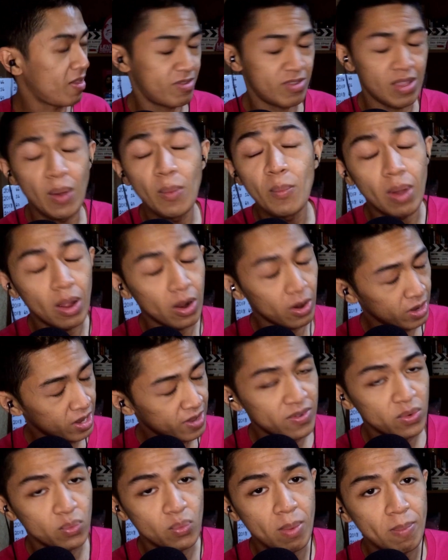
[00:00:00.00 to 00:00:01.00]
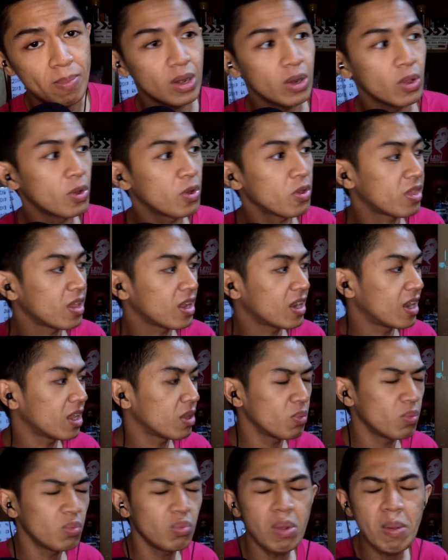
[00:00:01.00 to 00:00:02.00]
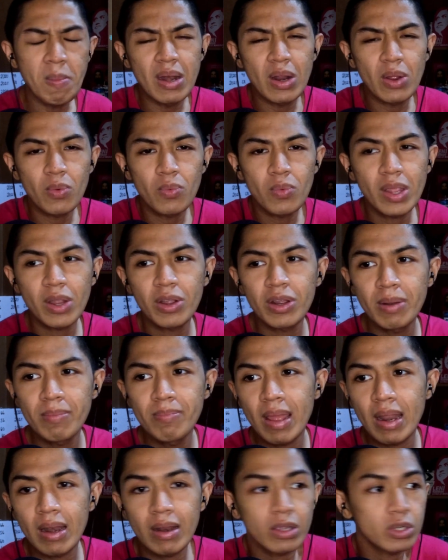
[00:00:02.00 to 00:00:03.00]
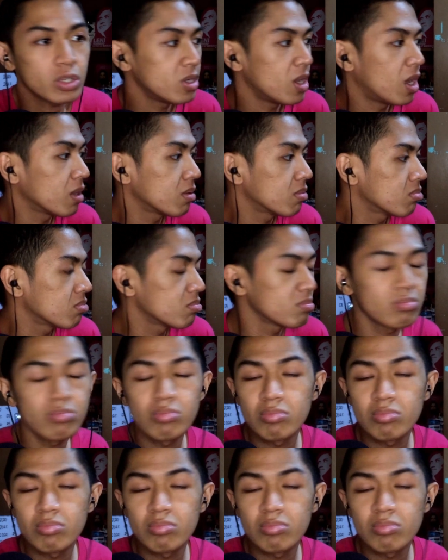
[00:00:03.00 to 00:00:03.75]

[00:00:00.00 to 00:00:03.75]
some are even women, who think that women are weaker than men. They should not